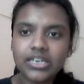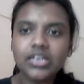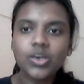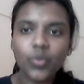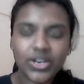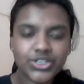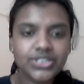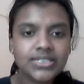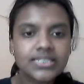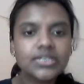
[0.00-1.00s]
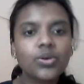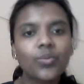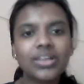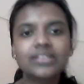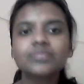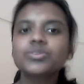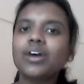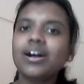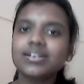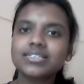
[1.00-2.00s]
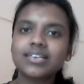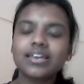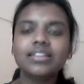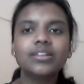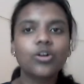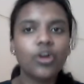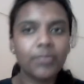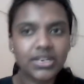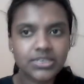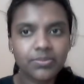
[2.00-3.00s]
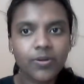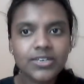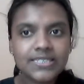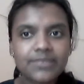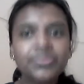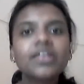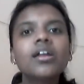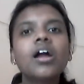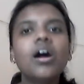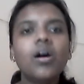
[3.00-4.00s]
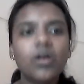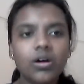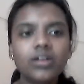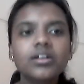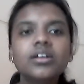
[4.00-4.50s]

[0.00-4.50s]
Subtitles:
questions, you're welcome to ask in the comment box, or